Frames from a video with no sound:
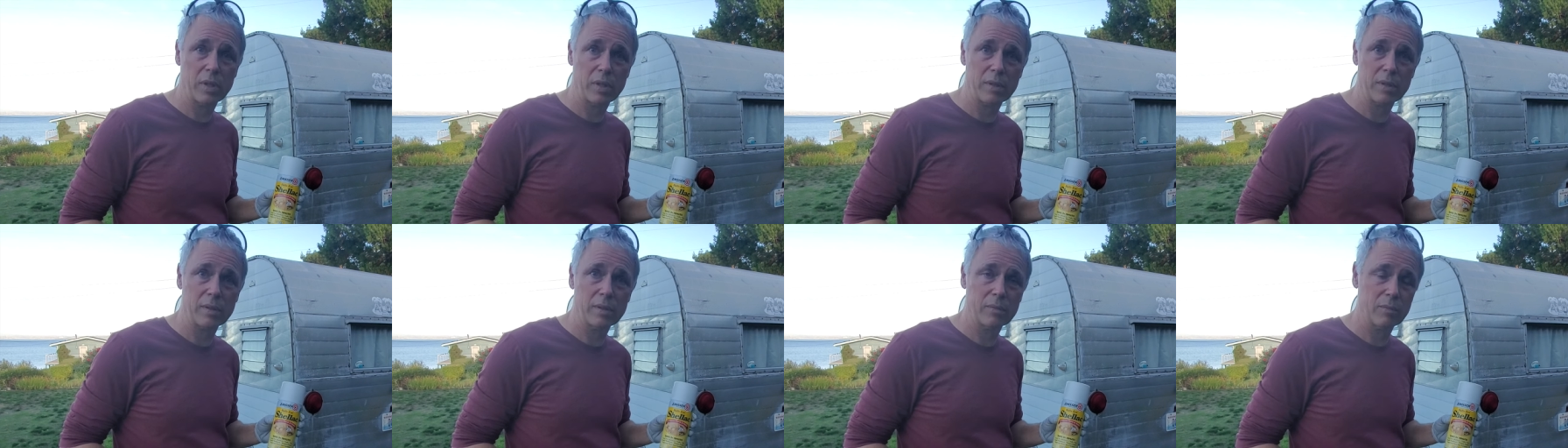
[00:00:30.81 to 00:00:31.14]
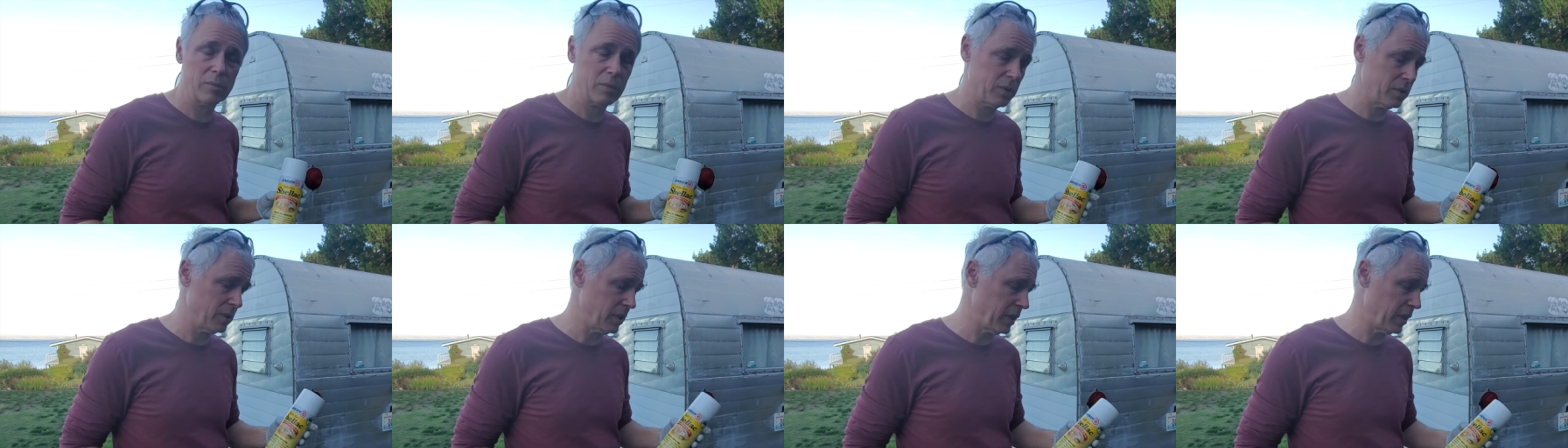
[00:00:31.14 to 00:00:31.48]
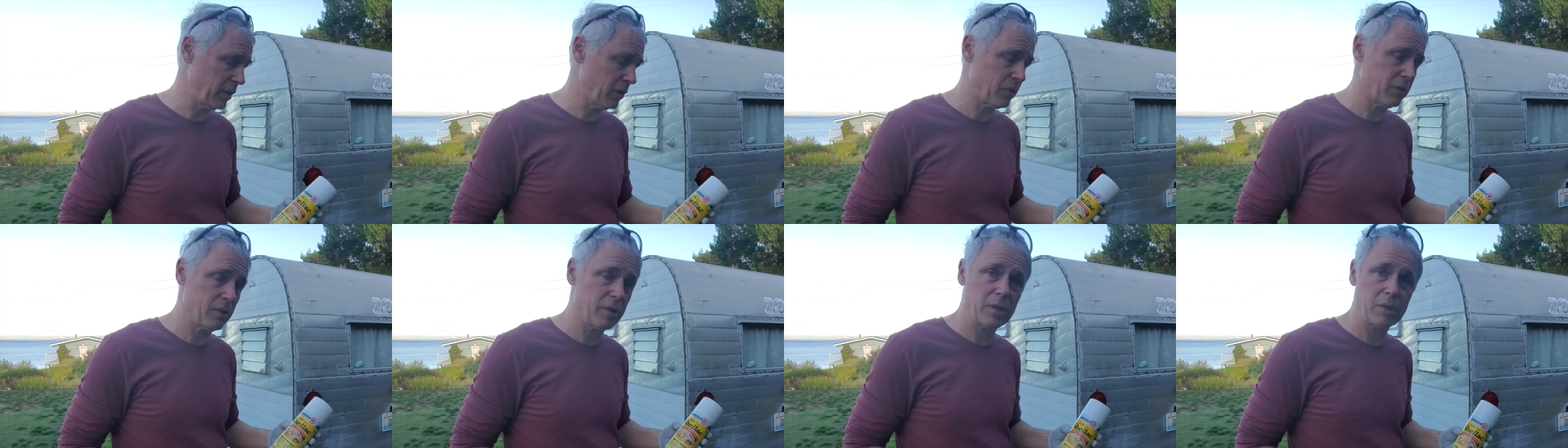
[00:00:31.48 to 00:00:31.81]
It was
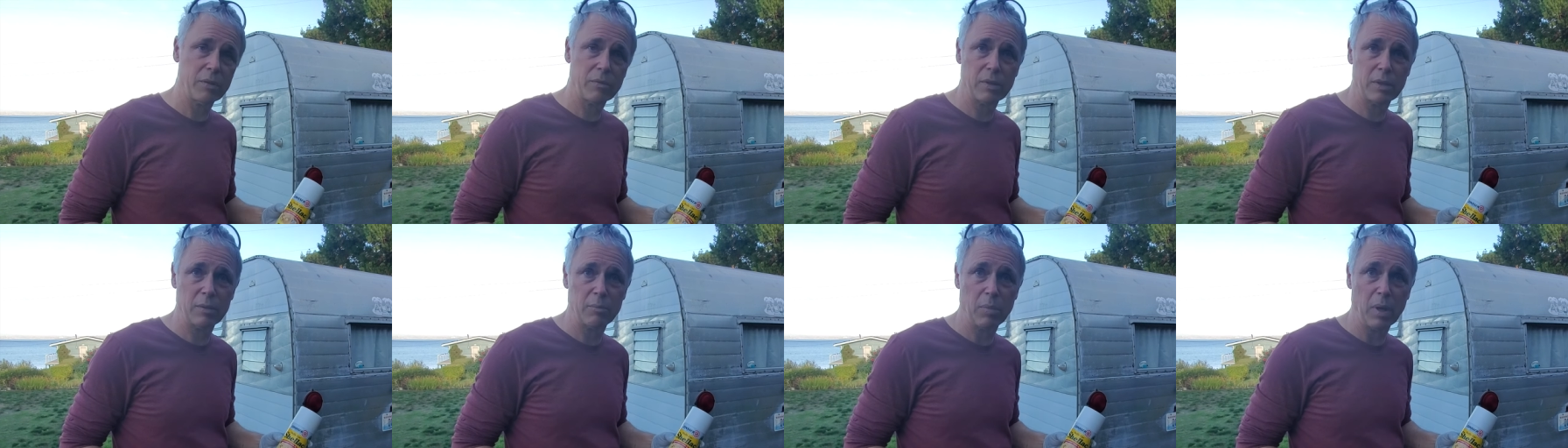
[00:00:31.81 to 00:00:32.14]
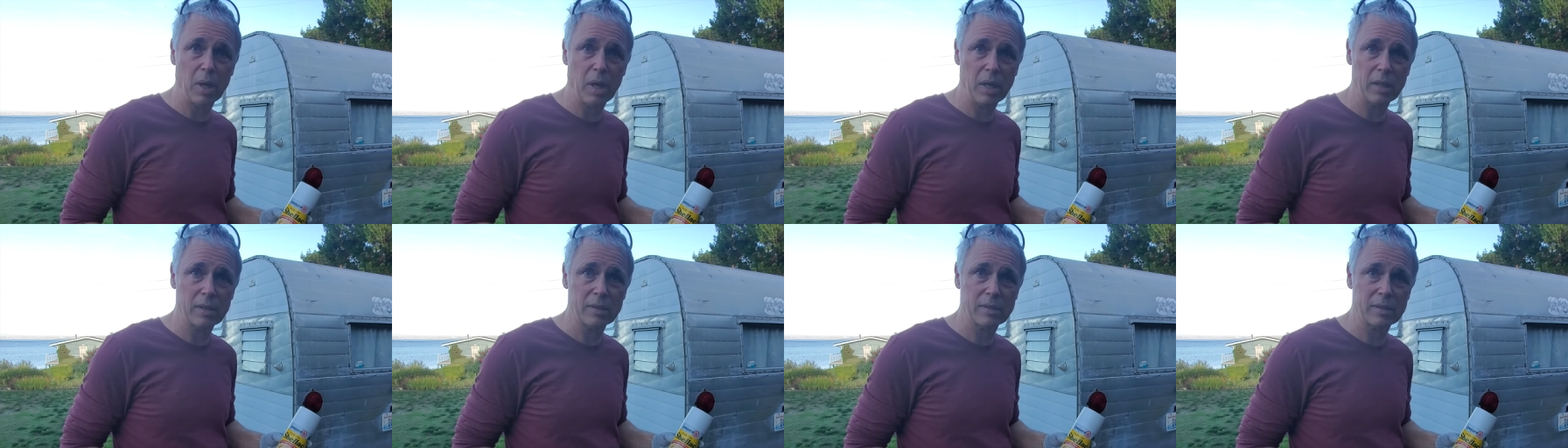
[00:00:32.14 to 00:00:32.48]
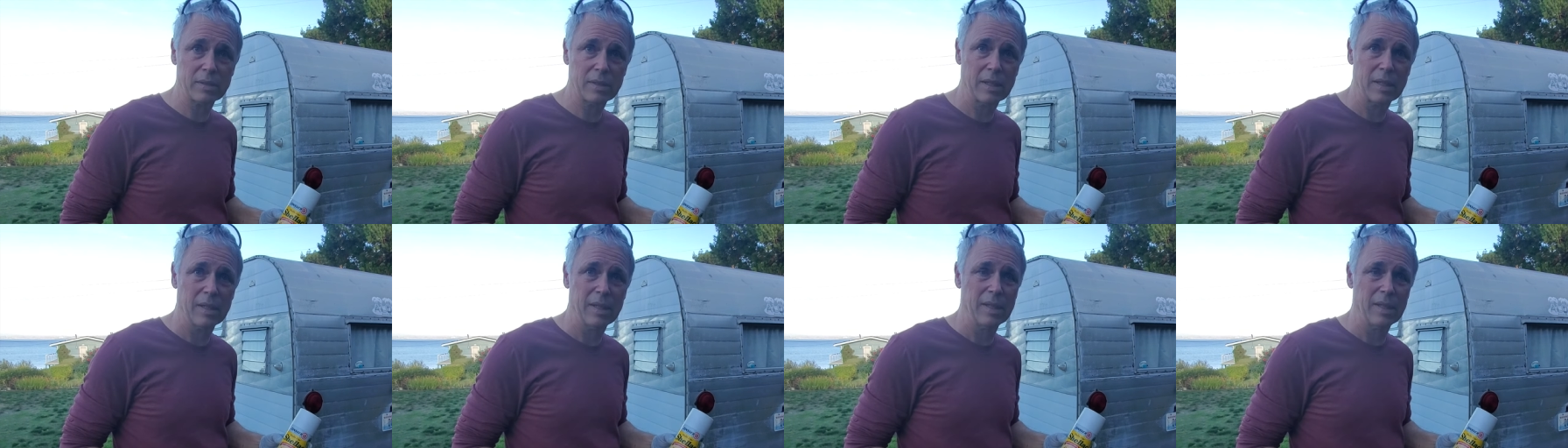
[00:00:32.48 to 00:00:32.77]
like 33 bucks,